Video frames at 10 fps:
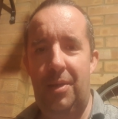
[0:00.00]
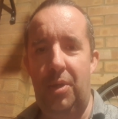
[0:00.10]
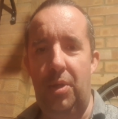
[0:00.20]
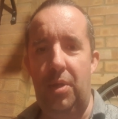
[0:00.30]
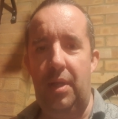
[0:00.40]

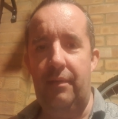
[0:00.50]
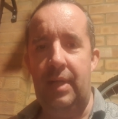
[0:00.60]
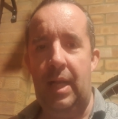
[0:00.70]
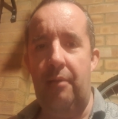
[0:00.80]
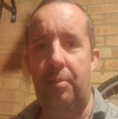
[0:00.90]
Good
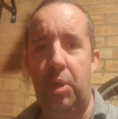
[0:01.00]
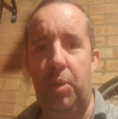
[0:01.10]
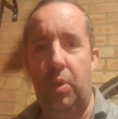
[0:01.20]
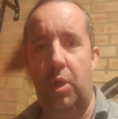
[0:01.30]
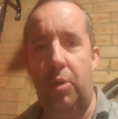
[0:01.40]
evening,
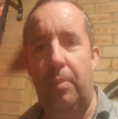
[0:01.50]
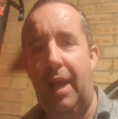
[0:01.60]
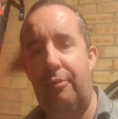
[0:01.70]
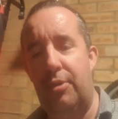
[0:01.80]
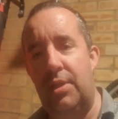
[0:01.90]
everybody. Welcome
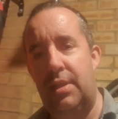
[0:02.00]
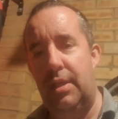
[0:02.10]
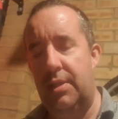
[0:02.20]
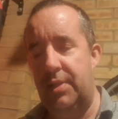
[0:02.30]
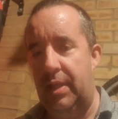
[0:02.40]
back for a
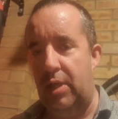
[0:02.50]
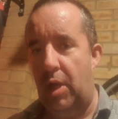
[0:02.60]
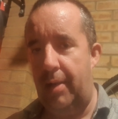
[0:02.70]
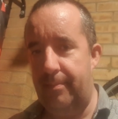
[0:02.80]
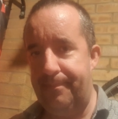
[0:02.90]
Thursday
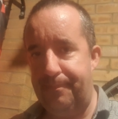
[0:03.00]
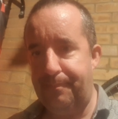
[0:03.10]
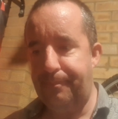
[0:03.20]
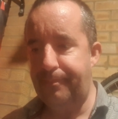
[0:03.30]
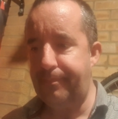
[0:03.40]
night.
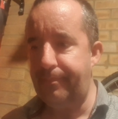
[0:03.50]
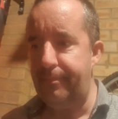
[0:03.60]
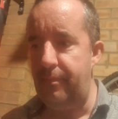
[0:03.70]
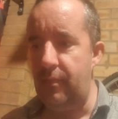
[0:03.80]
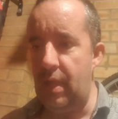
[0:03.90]

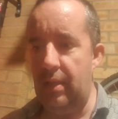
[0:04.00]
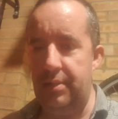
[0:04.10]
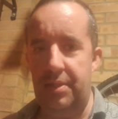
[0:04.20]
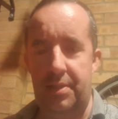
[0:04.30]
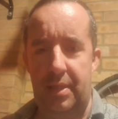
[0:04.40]

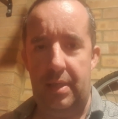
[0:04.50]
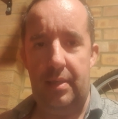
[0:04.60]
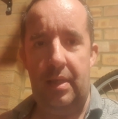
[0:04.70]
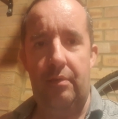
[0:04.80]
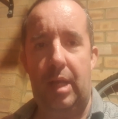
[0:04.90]
Just
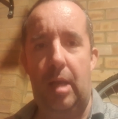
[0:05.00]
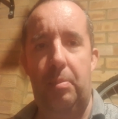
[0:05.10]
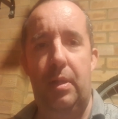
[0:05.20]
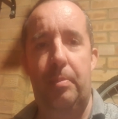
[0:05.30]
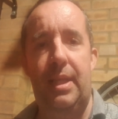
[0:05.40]
another
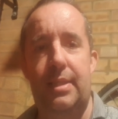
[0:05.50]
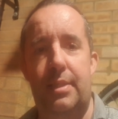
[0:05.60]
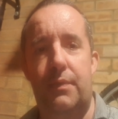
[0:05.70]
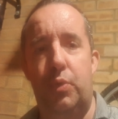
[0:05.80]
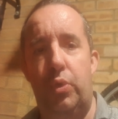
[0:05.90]
couple of
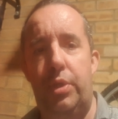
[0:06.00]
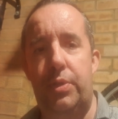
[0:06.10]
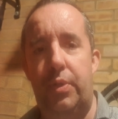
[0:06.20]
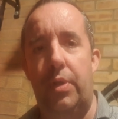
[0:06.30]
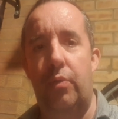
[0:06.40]
pieces for you
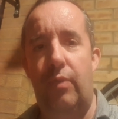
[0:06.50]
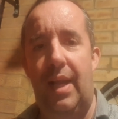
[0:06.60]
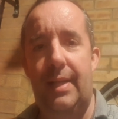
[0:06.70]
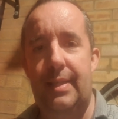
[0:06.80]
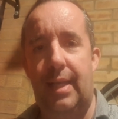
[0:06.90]
to
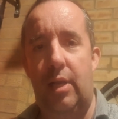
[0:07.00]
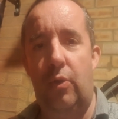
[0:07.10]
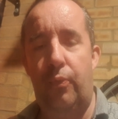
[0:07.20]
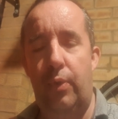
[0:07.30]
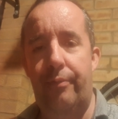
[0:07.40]
round the day
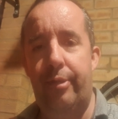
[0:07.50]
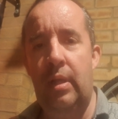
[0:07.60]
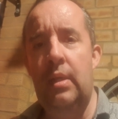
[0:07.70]
off with.